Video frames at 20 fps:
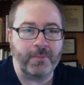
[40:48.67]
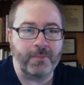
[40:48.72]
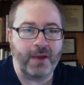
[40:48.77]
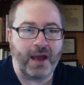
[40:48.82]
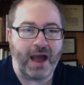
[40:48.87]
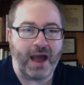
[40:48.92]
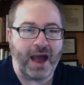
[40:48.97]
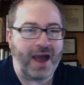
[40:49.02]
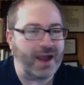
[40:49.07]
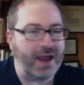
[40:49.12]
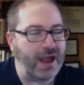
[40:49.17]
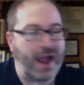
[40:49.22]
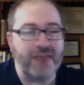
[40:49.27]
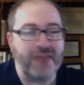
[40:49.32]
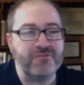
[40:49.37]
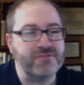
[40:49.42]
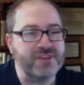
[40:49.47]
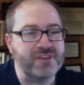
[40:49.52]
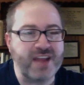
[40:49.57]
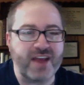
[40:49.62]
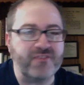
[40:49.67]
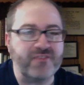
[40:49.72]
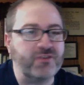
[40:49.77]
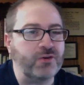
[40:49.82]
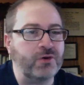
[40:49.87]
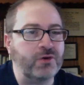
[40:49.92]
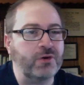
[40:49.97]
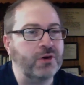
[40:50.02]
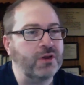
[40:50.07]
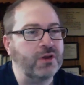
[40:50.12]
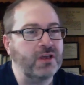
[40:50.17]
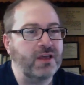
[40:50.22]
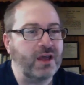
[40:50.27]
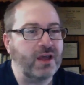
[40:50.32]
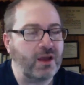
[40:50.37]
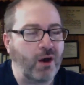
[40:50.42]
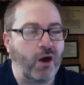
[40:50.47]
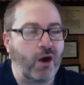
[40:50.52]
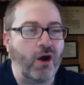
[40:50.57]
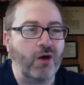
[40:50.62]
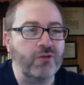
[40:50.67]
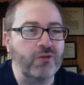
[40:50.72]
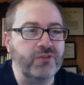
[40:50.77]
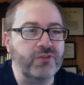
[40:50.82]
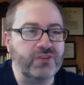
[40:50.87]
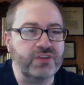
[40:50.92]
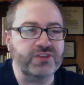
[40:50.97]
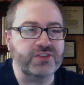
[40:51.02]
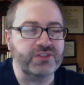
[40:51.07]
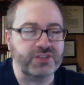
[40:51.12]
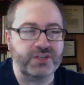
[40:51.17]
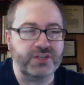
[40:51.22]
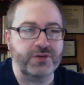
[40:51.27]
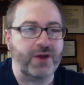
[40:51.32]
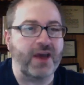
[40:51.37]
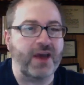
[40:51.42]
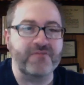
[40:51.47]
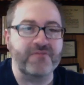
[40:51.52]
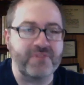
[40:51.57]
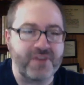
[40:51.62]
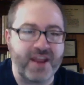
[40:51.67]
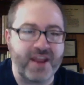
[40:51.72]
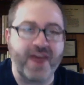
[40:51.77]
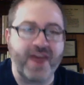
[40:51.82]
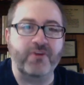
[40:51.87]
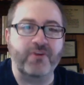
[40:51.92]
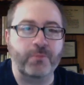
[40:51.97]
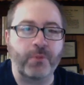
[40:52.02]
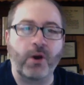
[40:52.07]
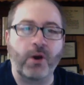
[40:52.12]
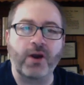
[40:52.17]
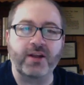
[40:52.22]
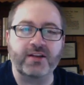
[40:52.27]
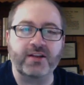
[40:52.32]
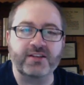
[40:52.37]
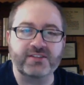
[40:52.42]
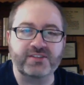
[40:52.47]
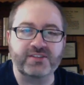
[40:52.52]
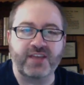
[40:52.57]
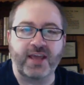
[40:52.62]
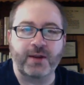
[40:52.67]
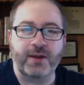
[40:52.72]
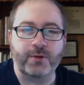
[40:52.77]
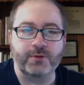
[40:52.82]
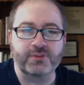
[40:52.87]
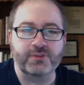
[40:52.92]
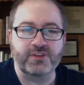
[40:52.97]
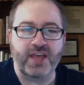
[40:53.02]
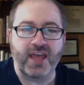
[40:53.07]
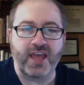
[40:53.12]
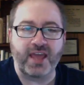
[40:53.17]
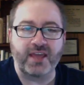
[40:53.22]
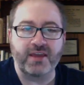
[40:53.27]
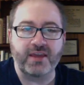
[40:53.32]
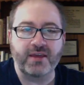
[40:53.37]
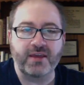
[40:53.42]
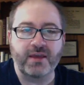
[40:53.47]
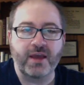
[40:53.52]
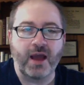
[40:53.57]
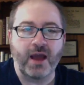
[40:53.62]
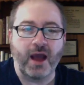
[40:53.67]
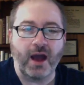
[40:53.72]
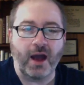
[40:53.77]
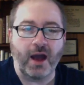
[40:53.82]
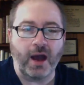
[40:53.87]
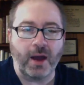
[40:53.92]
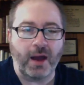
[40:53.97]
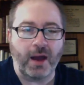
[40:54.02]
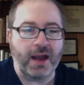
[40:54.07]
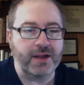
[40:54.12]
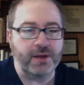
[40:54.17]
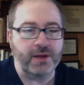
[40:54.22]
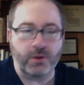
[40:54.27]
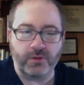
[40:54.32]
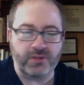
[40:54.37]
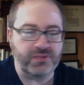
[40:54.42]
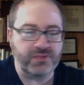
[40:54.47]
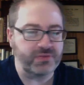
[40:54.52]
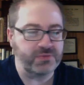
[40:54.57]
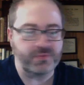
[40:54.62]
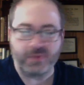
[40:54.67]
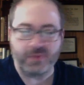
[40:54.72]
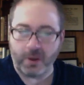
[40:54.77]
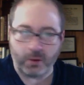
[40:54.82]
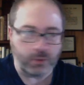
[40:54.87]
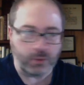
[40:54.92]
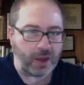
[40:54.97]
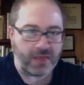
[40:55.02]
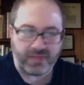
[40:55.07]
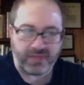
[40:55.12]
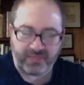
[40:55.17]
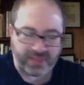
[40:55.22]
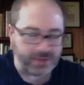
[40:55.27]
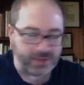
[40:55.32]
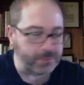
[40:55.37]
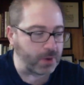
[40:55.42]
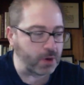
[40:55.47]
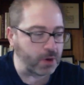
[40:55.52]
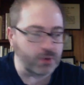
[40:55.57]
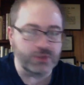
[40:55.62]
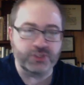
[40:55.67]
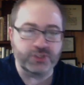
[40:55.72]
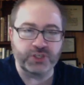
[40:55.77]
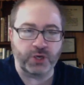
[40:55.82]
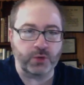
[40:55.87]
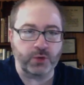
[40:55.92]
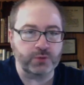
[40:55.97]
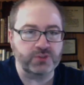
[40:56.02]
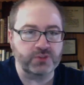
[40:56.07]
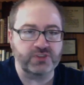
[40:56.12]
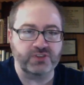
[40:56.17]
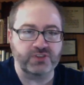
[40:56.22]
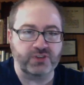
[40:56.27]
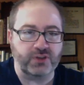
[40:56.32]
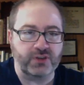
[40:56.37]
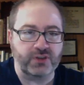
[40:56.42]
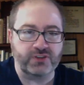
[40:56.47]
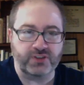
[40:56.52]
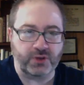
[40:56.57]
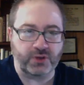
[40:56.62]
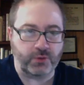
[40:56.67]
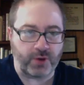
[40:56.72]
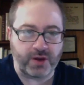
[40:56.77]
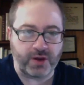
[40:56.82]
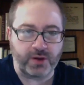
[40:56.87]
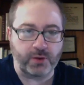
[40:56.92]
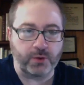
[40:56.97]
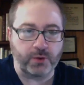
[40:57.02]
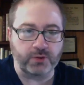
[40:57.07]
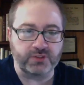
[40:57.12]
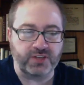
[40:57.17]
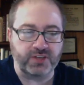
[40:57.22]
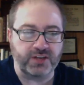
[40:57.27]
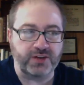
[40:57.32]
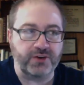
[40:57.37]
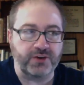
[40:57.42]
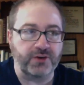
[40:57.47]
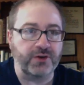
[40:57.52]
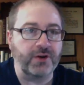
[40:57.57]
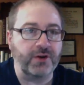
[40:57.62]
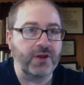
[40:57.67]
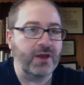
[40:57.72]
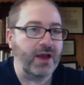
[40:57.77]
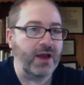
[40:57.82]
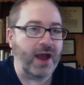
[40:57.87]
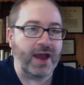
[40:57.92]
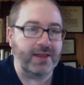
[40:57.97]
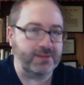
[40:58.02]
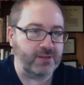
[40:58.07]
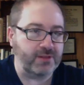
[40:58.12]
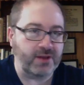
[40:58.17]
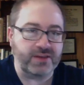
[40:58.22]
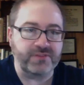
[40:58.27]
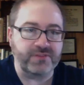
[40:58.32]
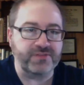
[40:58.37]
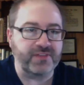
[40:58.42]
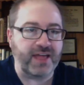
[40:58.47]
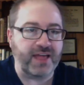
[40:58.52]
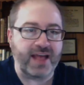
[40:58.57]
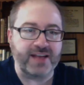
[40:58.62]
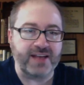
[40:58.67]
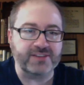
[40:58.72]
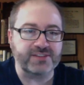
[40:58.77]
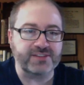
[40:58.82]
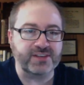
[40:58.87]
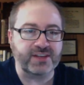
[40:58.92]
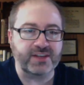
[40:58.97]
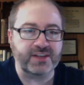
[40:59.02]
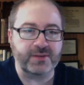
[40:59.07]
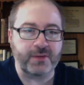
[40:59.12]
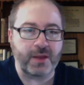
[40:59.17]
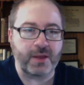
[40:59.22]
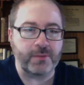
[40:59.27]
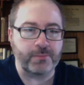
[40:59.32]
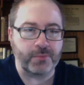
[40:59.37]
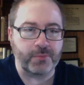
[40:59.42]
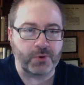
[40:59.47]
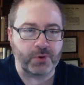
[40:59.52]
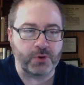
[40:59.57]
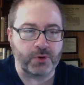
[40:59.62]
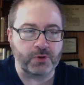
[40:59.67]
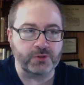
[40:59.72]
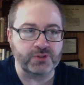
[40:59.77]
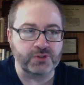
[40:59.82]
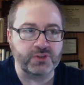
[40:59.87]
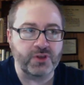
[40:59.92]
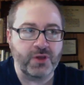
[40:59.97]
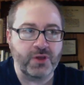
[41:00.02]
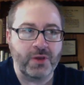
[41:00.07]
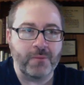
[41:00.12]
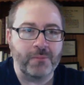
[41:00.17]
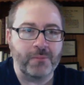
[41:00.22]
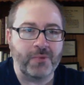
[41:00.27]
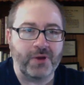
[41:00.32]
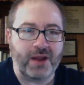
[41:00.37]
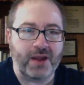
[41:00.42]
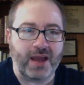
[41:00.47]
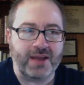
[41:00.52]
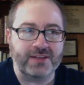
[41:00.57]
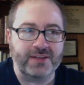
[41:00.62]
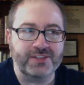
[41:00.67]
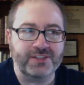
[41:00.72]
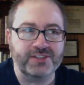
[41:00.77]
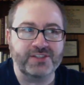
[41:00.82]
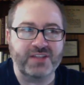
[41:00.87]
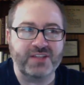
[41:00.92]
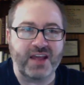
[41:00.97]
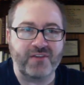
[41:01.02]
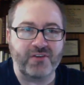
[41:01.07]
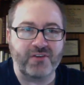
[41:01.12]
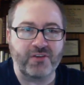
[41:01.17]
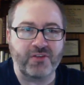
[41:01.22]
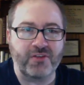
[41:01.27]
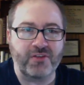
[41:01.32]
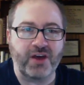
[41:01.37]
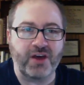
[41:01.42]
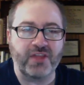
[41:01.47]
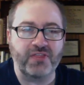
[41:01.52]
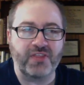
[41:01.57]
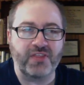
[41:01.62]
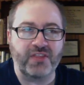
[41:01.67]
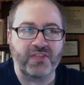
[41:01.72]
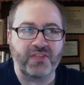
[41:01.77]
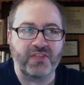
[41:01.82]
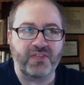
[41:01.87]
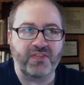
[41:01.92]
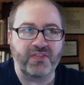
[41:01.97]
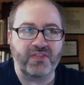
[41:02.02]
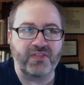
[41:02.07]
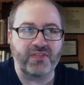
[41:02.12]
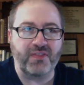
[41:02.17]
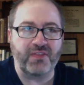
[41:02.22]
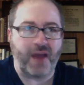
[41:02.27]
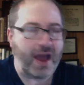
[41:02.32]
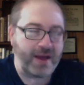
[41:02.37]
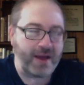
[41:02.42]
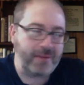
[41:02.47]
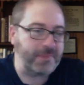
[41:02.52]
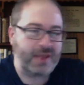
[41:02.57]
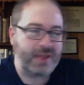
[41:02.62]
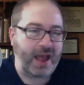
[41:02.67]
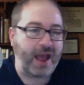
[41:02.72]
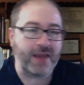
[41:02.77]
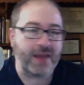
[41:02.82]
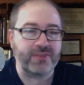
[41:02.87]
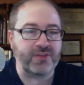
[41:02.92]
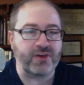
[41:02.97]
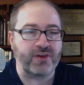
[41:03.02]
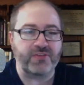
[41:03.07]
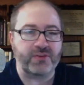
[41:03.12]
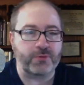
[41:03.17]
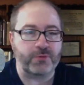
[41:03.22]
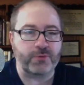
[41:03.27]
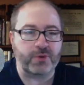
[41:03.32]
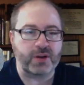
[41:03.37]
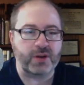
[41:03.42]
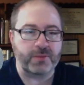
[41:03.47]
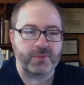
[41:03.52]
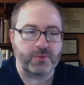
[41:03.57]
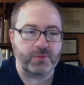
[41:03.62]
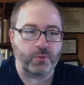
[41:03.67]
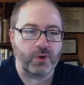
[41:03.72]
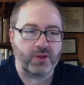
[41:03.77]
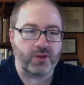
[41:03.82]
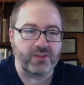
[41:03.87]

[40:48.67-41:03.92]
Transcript: I've never, all this year, I've never bought into San Jose. I know that, I think Martin Jones is a great goaltender. I like Vlasic and Burns, but I just never thought that. I mean, I thought they were going to be one of the